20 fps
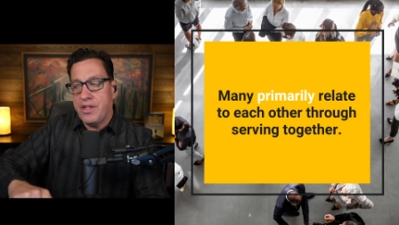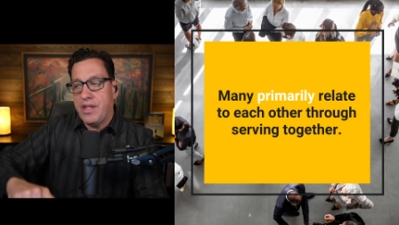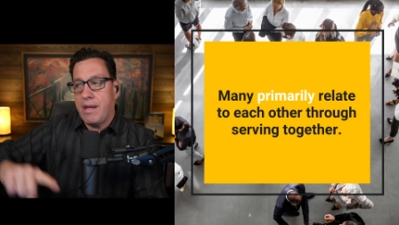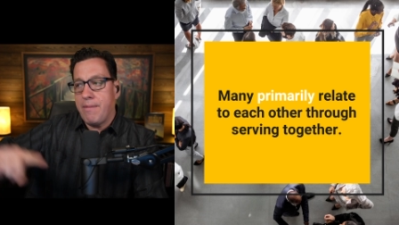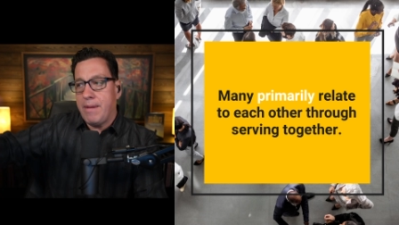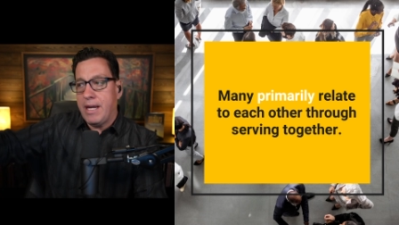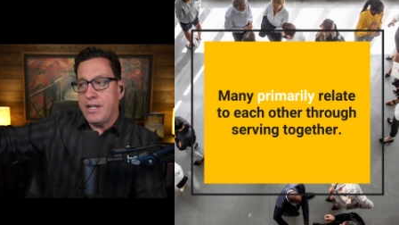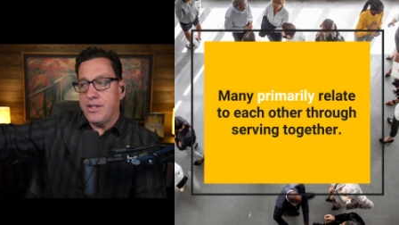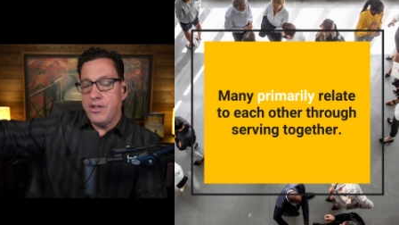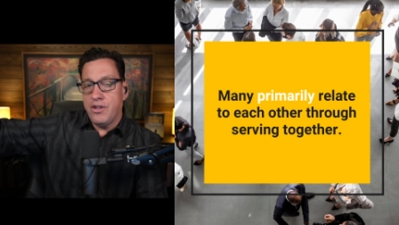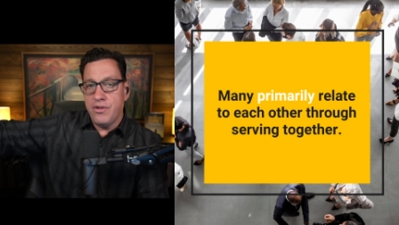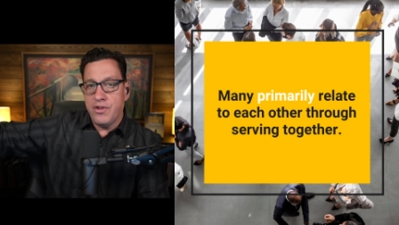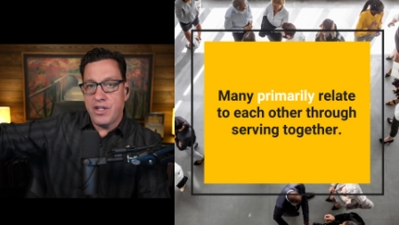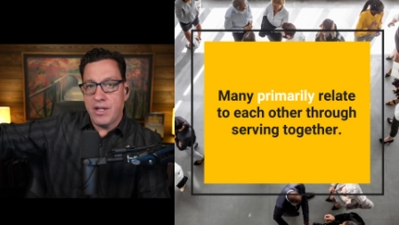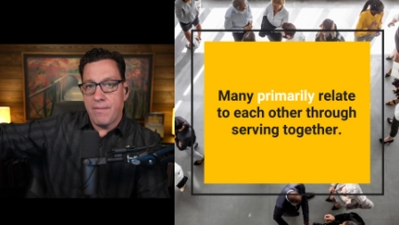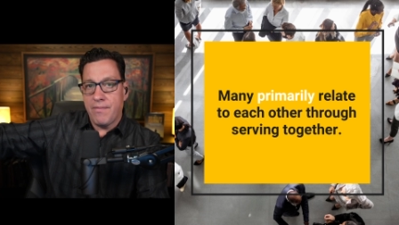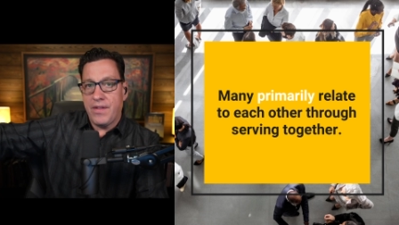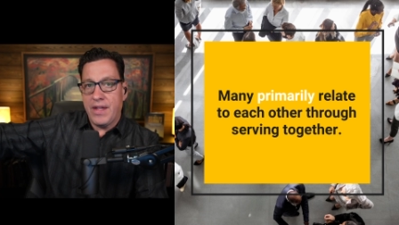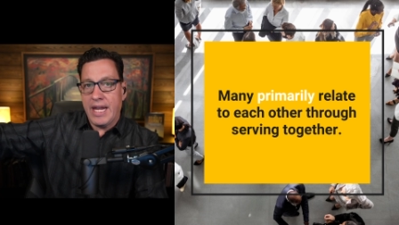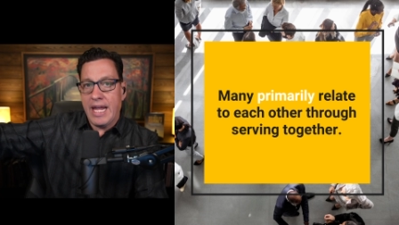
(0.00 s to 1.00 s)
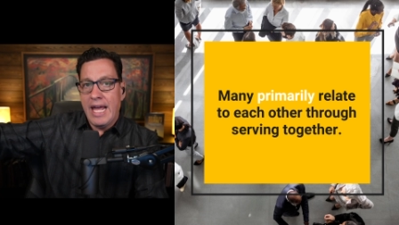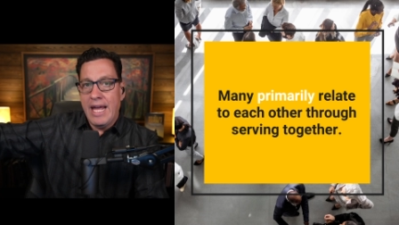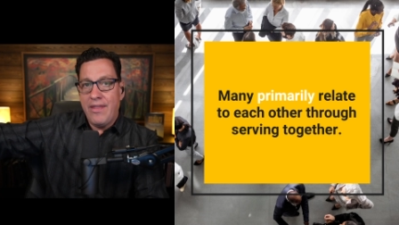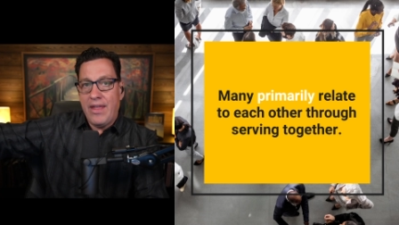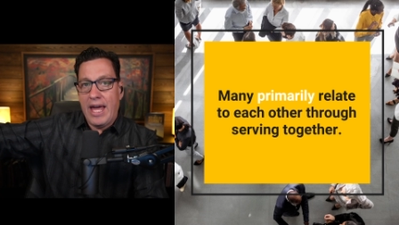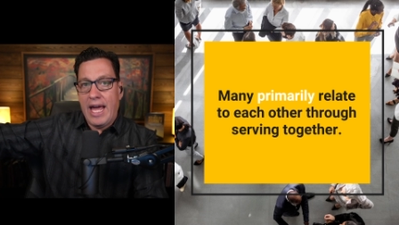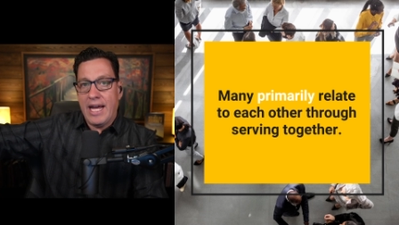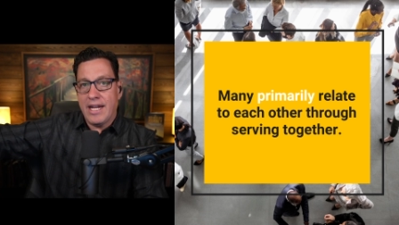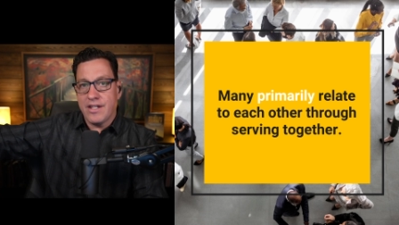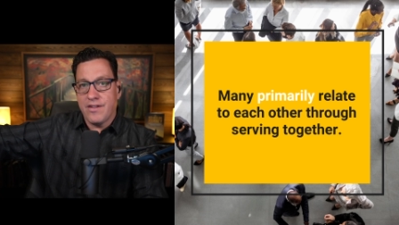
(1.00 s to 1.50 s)
They may do something
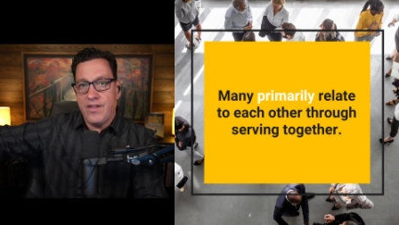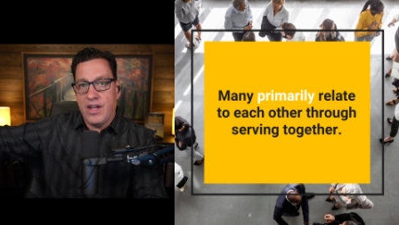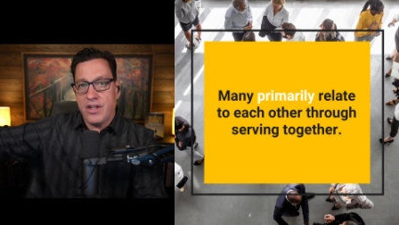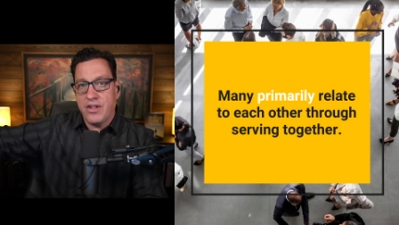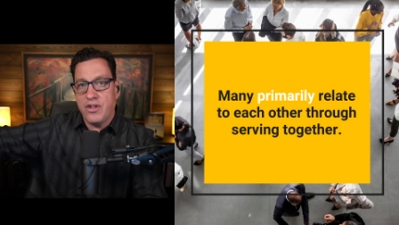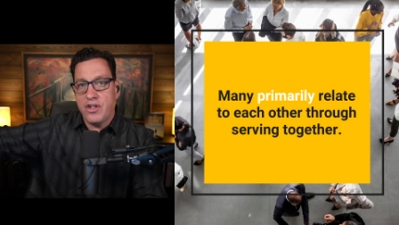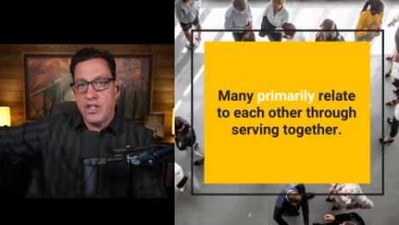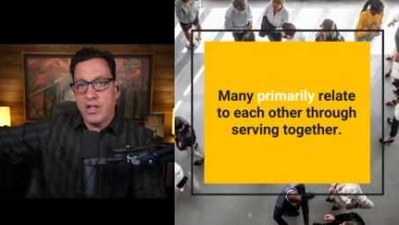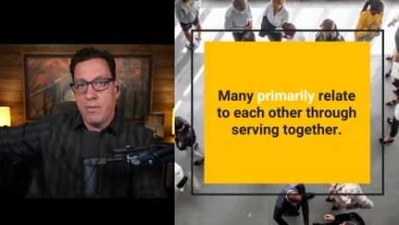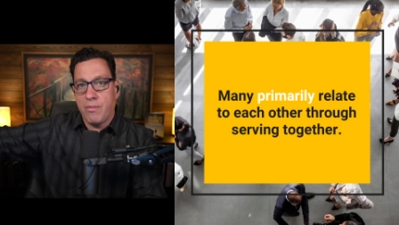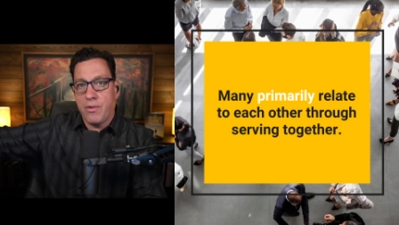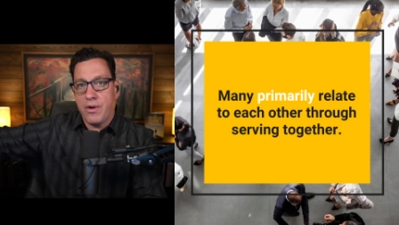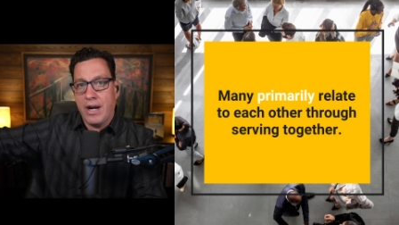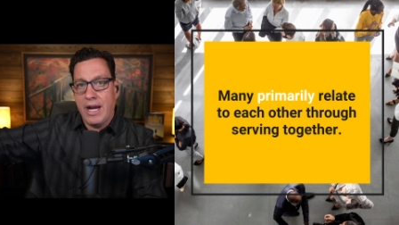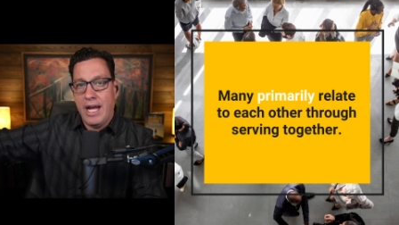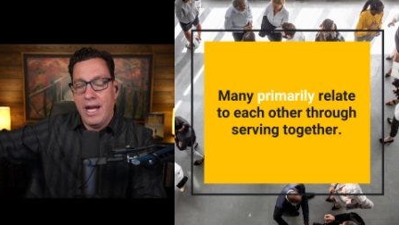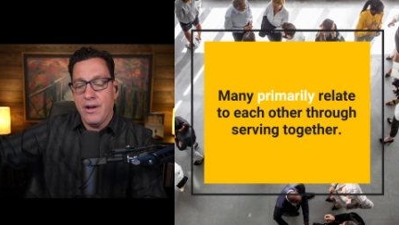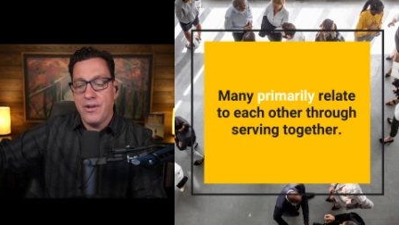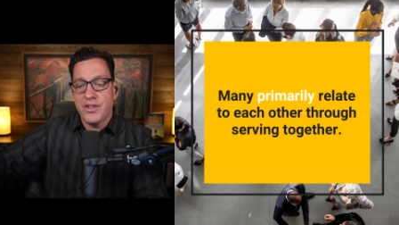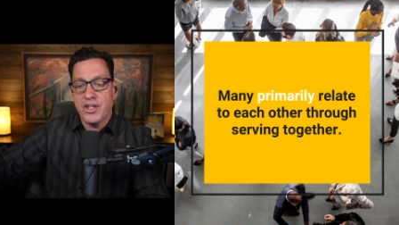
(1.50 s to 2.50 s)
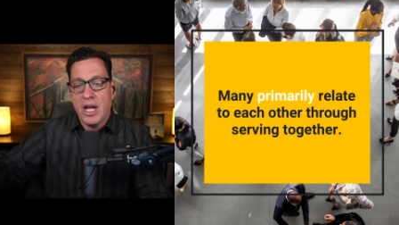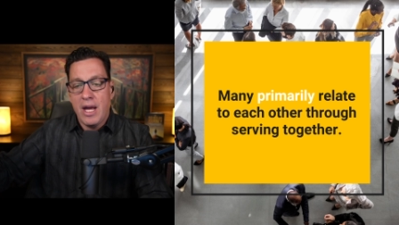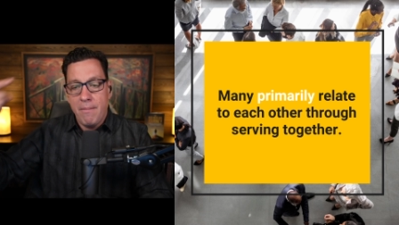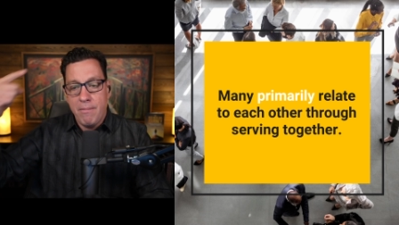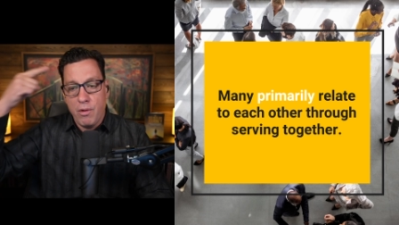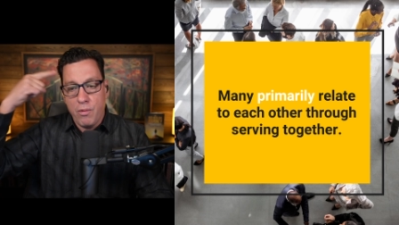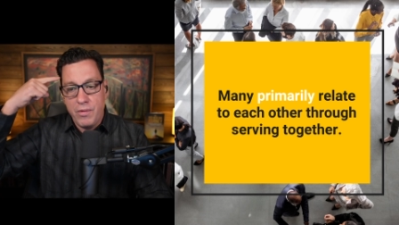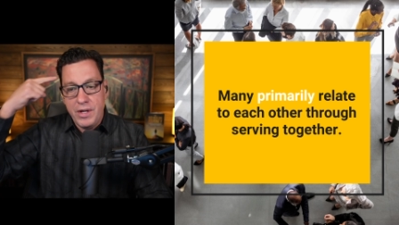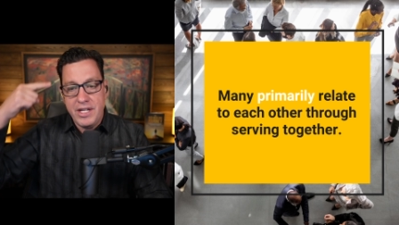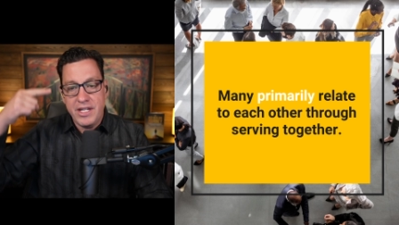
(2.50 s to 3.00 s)
that adds value somewhere else, but we